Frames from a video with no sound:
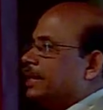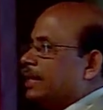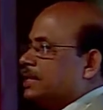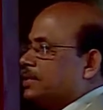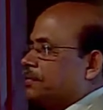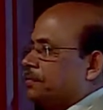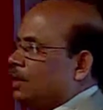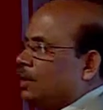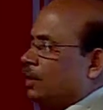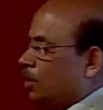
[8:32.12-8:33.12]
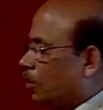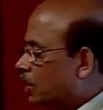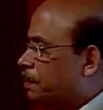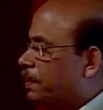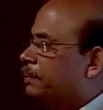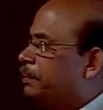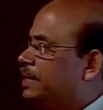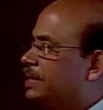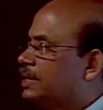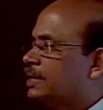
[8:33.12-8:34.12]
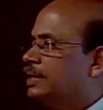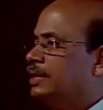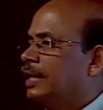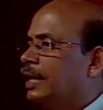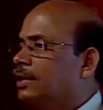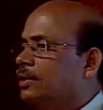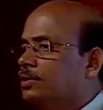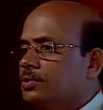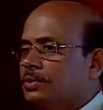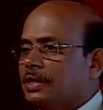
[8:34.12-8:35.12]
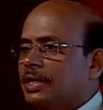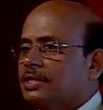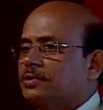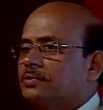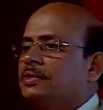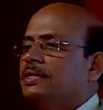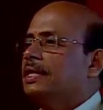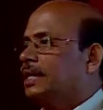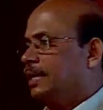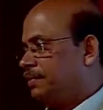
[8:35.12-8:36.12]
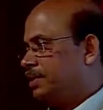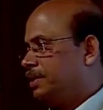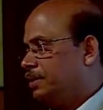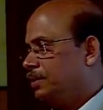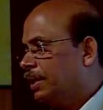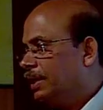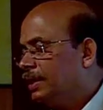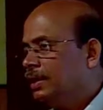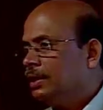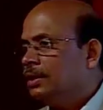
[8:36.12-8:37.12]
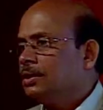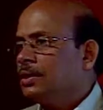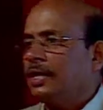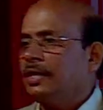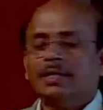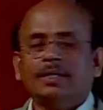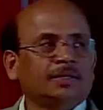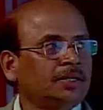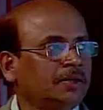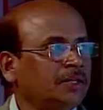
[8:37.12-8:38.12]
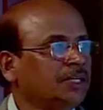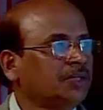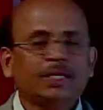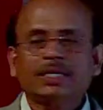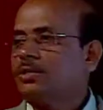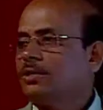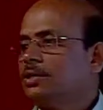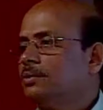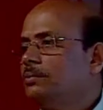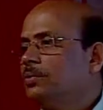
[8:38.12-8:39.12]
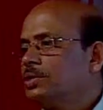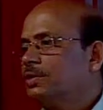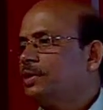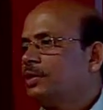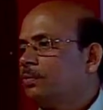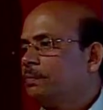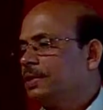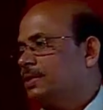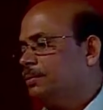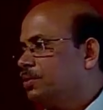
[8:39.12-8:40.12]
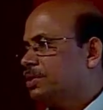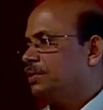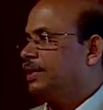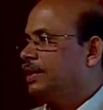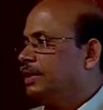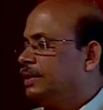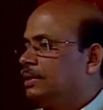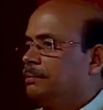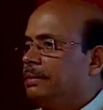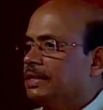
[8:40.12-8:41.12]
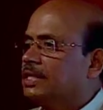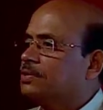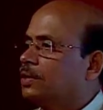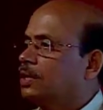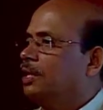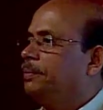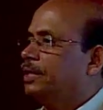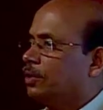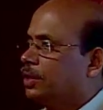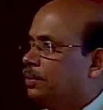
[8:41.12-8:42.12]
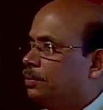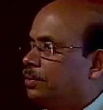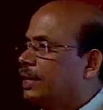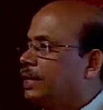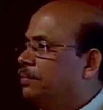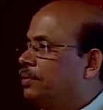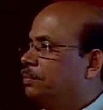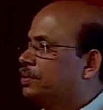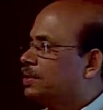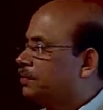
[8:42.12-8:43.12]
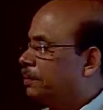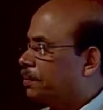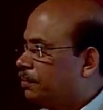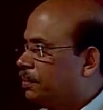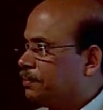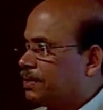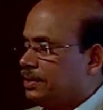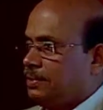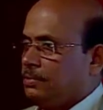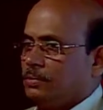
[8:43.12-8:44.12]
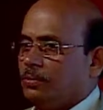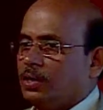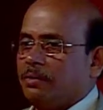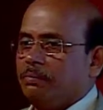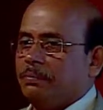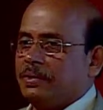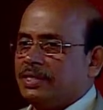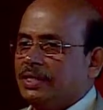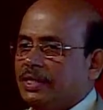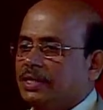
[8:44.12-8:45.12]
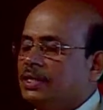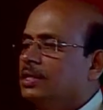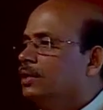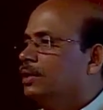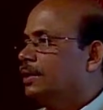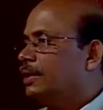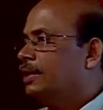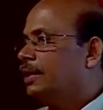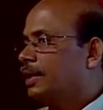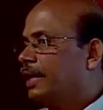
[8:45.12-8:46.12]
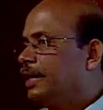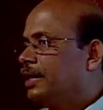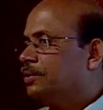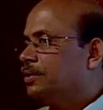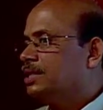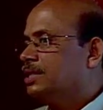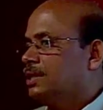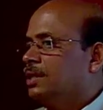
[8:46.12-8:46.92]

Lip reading: case of long span bridges and also in case of aircrafts. Okay. And in today's talk, most of the topics, most of the methods what I will be talking about and most of the problems what I will be presenting are related to this,